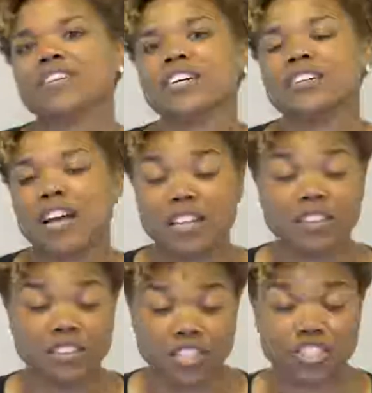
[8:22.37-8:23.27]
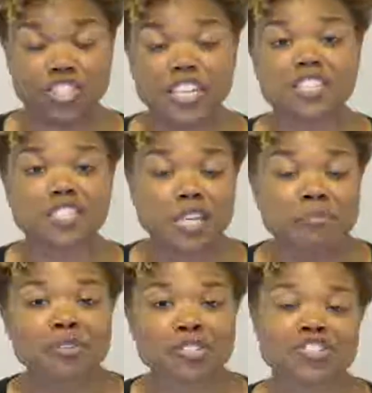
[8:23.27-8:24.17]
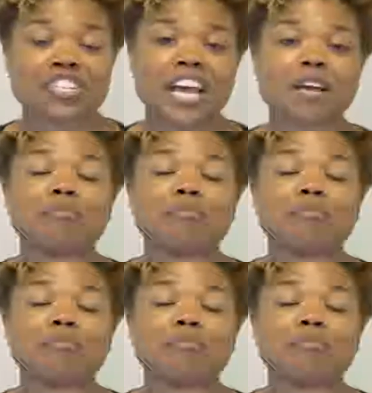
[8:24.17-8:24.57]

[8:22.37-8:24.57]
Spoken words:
a legit temperature check,